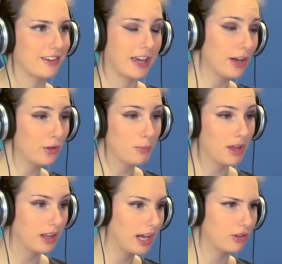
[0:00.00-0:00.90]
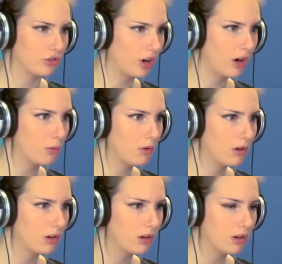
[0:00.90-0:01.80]
You're killing me, Glass Joe.
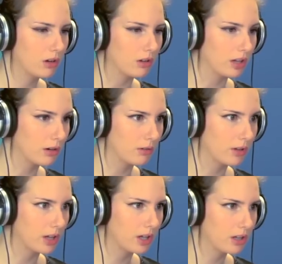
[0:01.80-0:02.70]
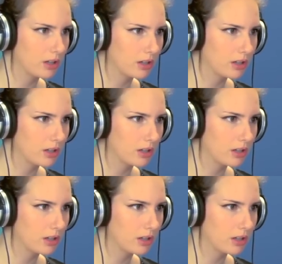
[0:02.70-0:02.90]
Literally.